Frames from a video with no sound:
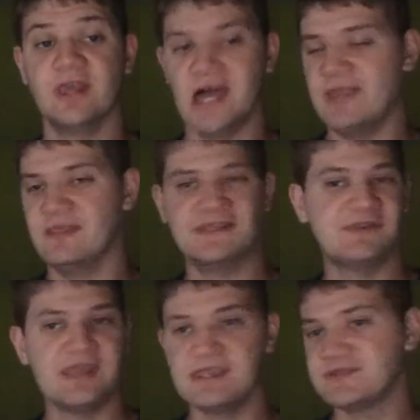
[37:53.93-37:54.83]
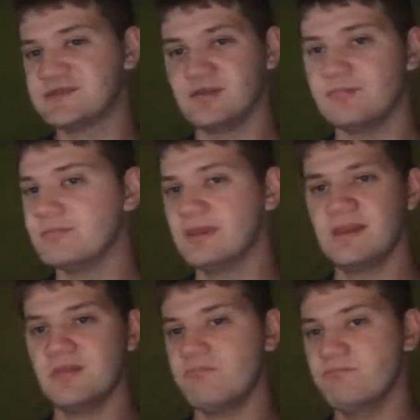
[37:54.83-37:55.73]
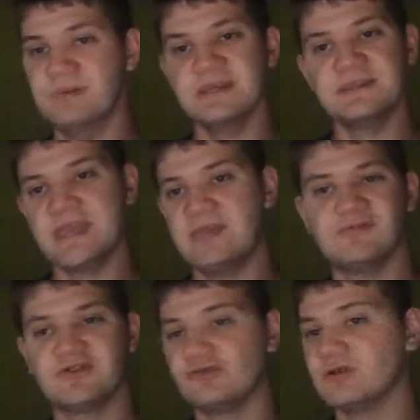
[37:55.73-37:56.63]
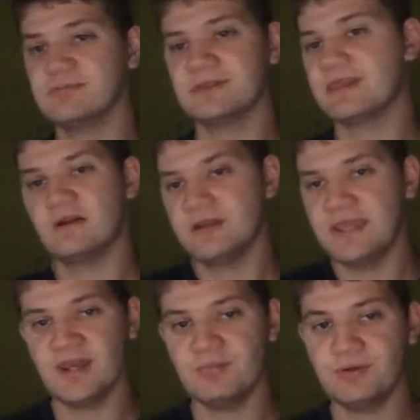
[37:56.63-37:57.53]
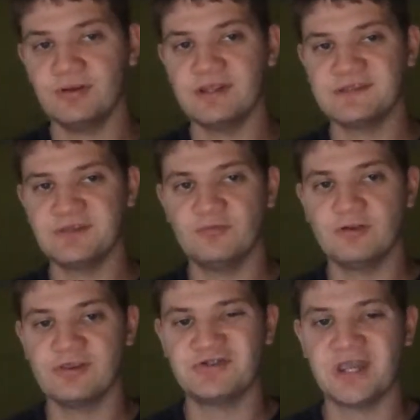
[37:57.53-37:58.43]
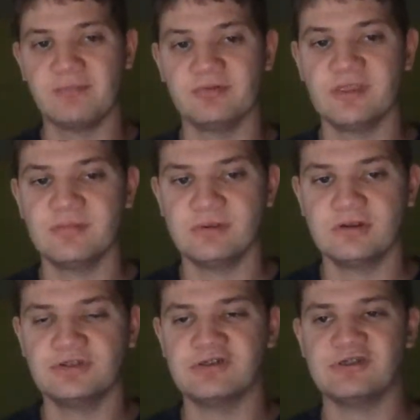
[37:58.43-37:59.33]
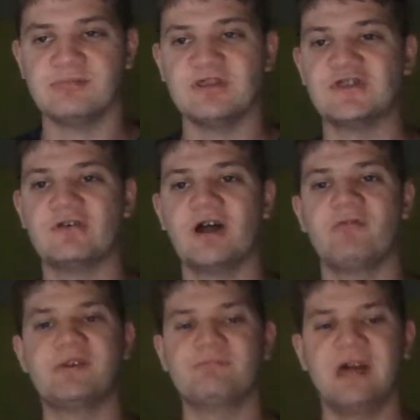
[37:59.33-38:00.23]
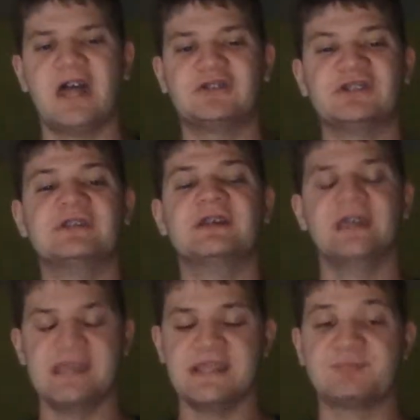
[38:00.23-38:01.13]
Unless they get some big name store, but they already got a Burlington where the Chapel on the Mall used to be. So I would imagine it's